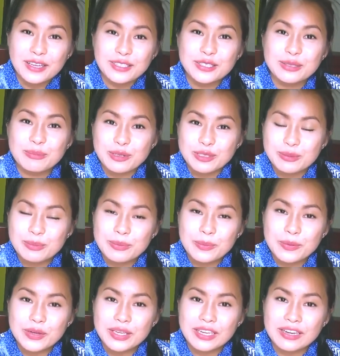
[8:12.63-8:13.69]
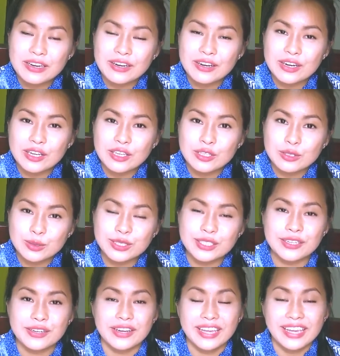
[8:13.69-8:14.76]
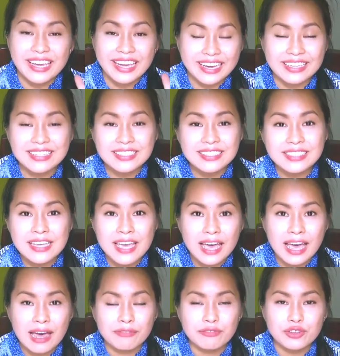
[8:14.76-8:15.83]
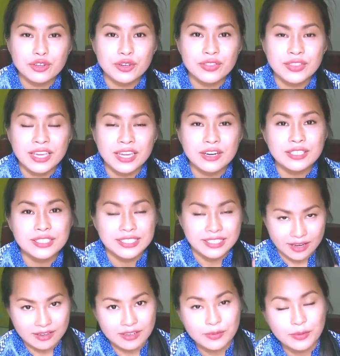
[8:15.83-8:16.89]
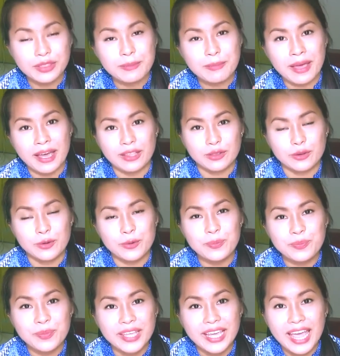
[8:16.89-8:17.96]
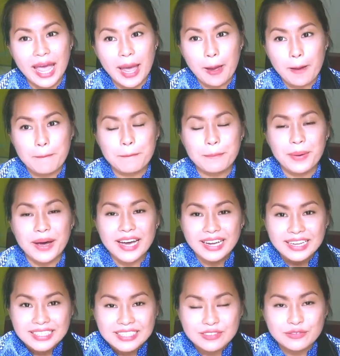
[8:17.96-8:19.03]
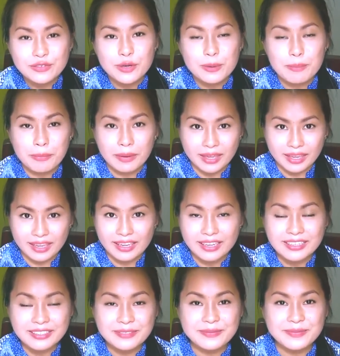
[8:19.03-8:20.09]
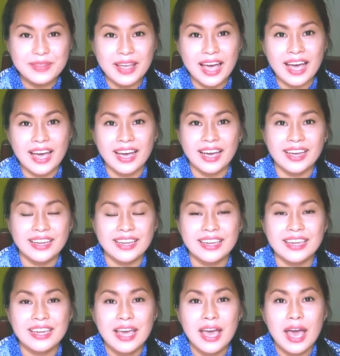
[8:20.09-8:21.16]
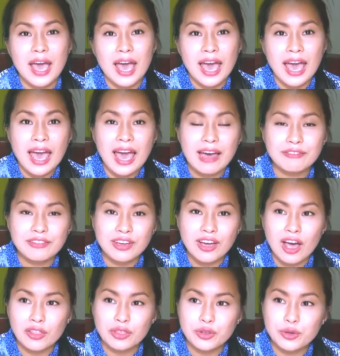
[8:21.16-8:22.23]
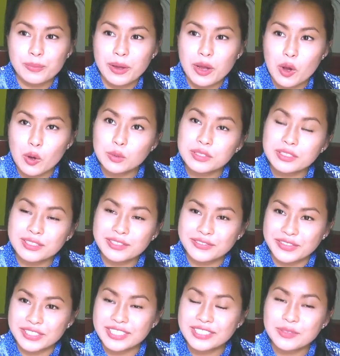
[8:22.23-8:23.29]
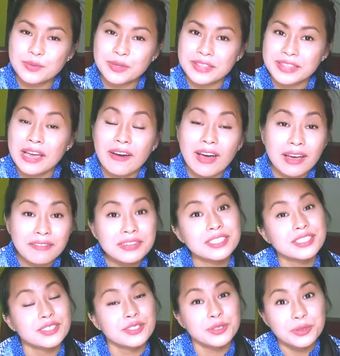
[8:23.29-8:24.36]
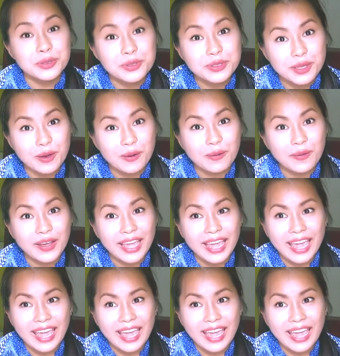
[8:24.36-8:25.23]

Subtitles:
So most people here use their hands after they are done with the bathroom. But for me, I have gone through my whole service without having to do so.